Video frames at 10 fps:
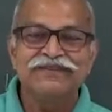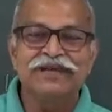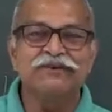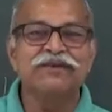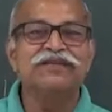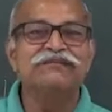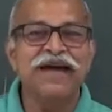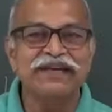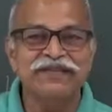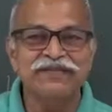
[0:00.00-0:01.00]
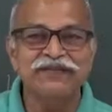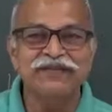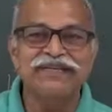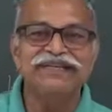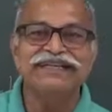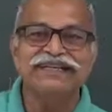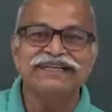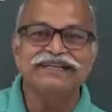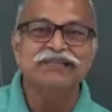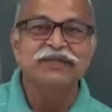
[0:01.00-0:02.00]
What is the magnitude, what is the
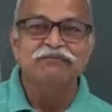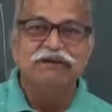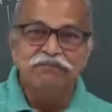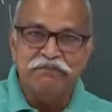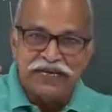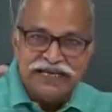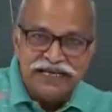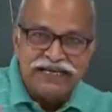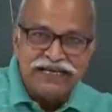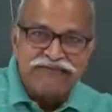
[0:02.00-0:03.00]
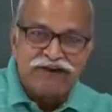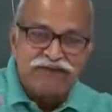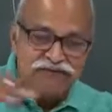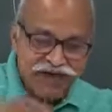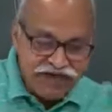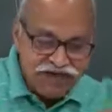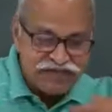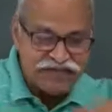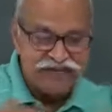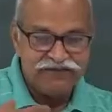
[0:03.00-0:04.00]
direction, but basically from
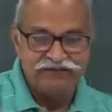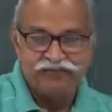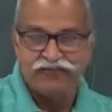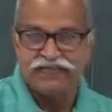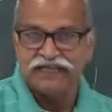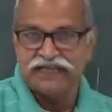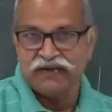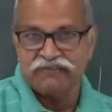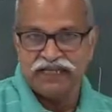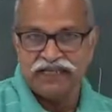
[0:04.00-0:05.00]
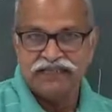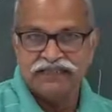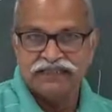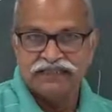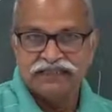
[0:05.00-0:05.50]
where the force is coming.